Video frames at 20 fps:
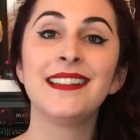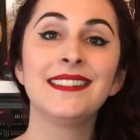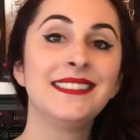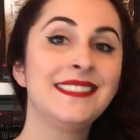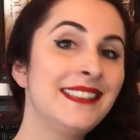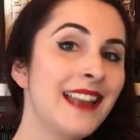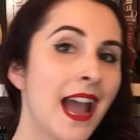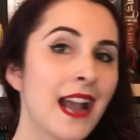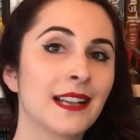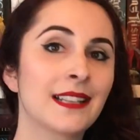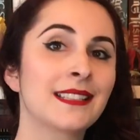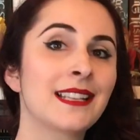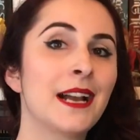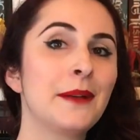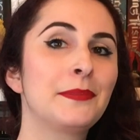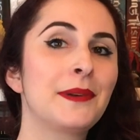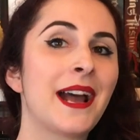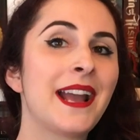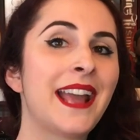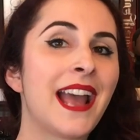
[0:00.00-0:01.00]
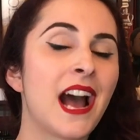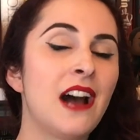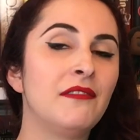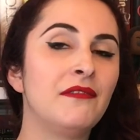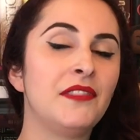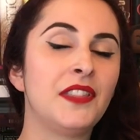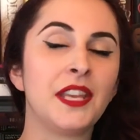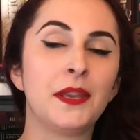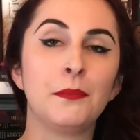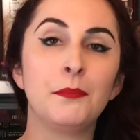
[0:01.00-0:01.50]
Next up, I
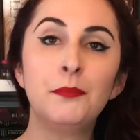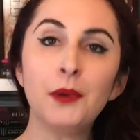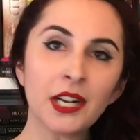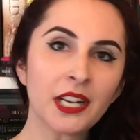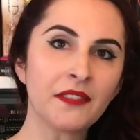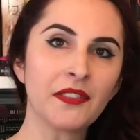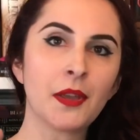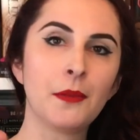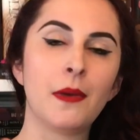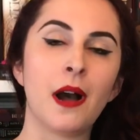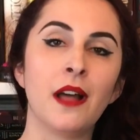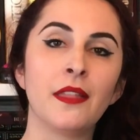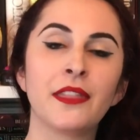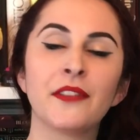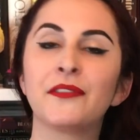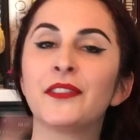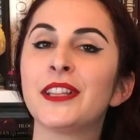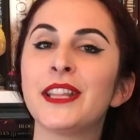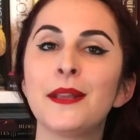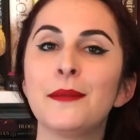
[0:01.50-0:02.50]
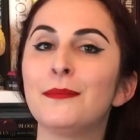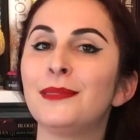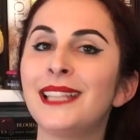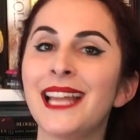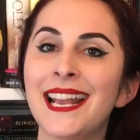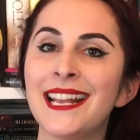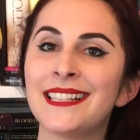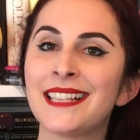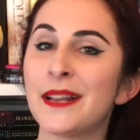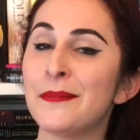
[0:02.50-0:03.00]
have the book of the month for the
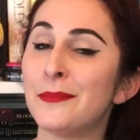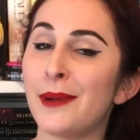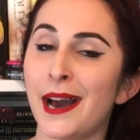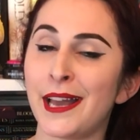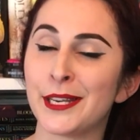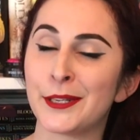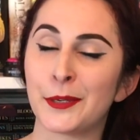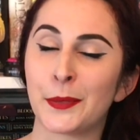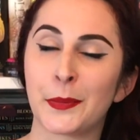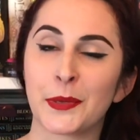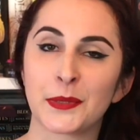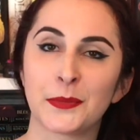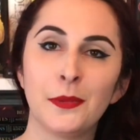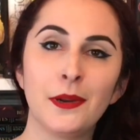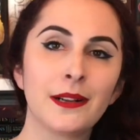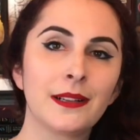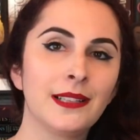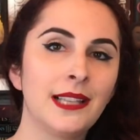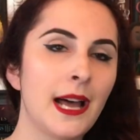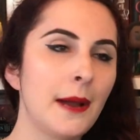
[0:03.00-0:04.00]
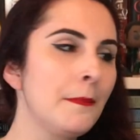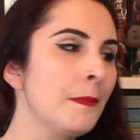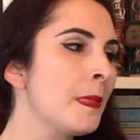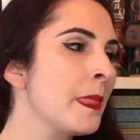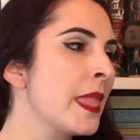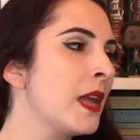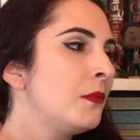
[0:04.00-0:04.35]
Blades and Bodice Rippers book club,